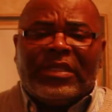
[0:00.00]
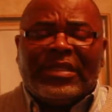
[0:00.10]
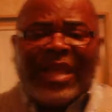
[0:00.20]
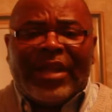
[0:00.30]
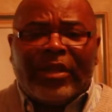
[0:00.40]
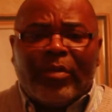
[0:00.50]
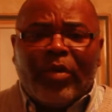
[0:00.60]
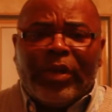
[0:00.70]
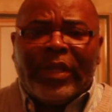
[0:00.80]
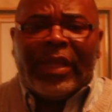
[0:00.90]
Saturday
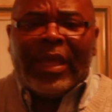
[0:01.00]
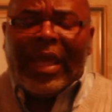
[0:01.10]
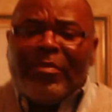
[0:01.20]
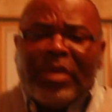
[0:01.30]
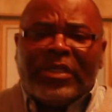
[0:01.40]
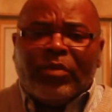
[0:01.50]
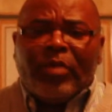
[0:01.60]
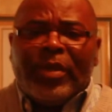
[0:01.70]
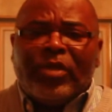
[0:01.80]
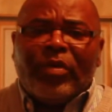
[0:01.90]
morning, and Bishop
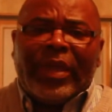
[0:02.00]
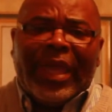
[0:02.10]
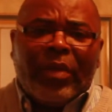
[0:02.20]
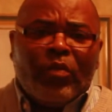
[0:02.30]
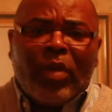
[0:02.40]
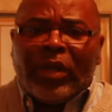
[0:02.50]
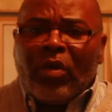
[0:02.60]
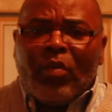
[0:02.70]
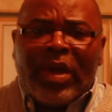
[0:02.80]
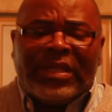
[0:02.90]
will be doing a
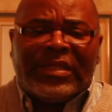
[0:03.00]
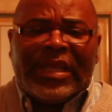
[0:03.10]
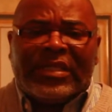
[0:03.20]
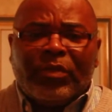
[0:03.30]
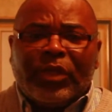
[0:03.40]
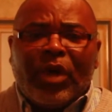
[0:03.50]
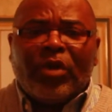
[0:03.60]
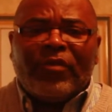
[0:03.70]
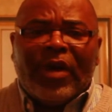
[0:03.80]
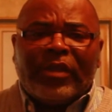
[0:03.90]
one-on-one session with
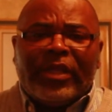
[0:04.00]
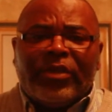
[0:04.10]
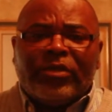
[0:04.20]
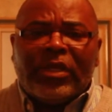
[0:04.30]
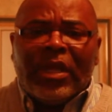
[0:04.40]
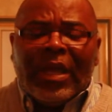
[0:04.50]
all of our leaders.